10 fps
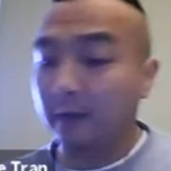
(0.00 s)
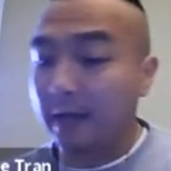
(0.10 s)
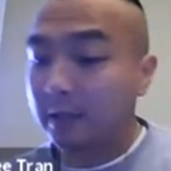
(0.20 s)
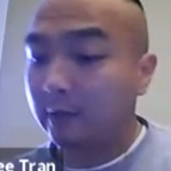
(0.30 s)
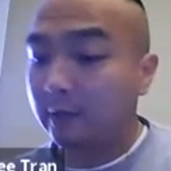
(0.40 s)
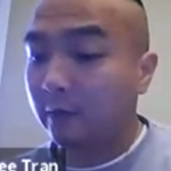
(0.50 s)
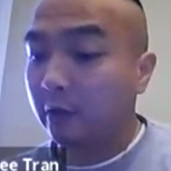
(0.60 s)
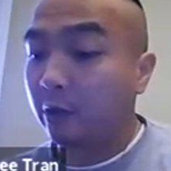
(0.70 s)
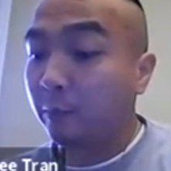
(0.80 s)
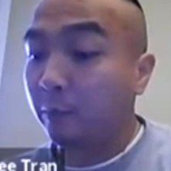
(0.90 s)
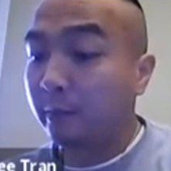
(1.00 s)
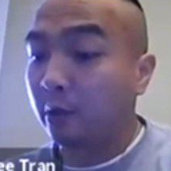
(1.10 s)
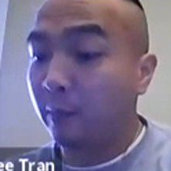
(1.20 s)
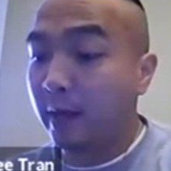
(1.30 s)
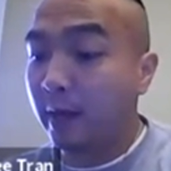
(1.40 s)
if it asks you for the
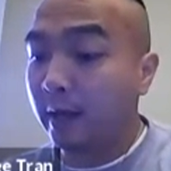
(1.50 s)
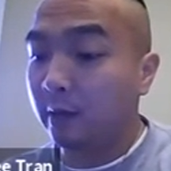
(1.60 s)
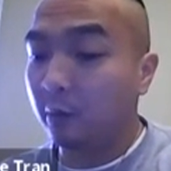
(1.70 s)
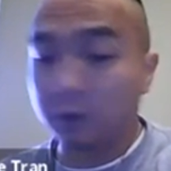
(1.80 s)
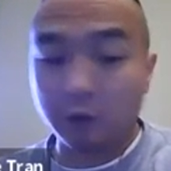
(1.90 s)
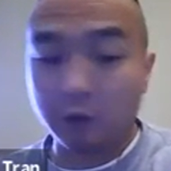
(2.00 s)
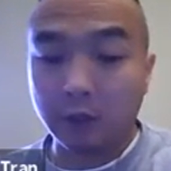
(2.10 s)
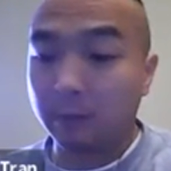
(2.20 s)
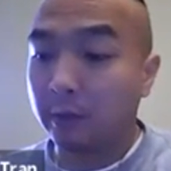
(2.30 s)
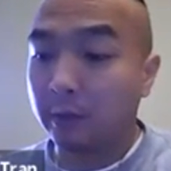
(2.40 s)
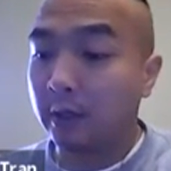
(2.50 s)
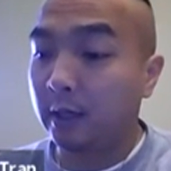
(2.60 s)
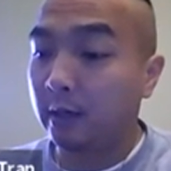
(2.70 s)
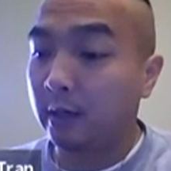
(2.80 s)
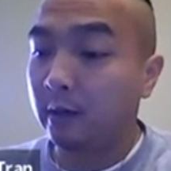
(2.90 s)
domain, what you're going to put
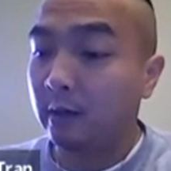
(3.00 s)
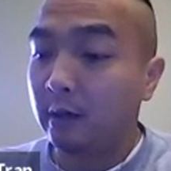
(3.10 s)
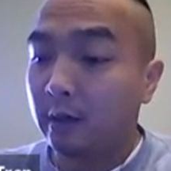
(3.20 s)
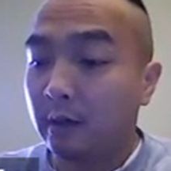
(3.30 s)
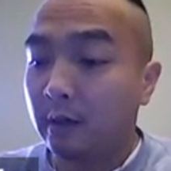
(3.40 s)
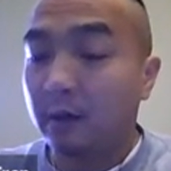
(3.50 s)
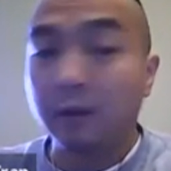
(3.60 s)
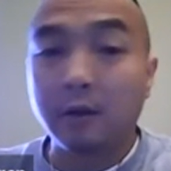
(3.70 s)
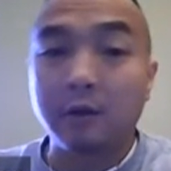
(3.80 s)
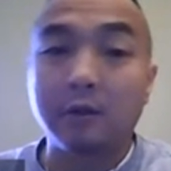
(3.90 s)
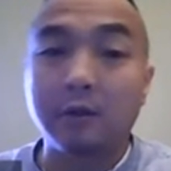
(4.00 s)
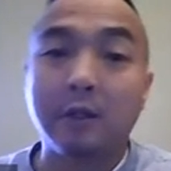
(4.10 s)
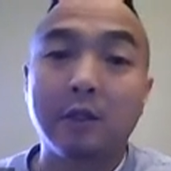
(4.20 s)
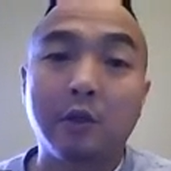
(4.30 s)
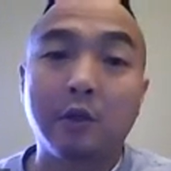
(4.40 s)
in,
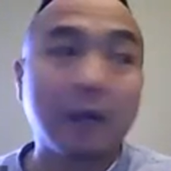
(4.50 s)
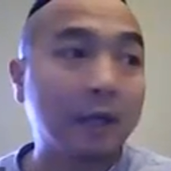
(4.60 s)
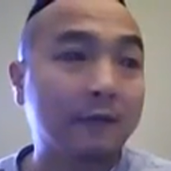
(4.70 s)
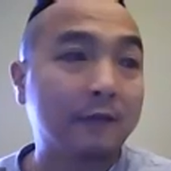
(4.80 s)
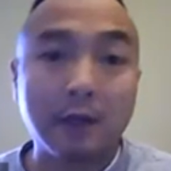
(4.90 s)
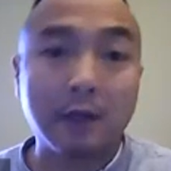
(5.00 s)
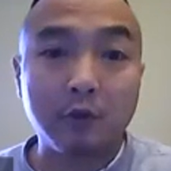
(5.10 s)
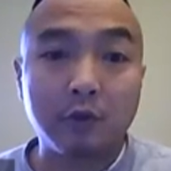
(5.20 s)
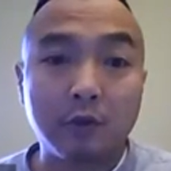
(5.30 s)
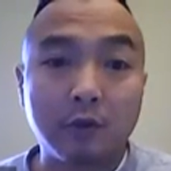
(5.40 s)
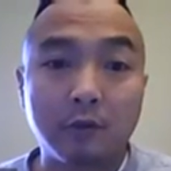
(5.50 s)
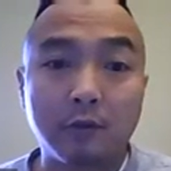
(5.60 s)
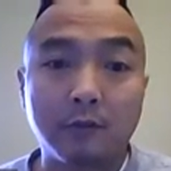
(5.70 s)
just your X values.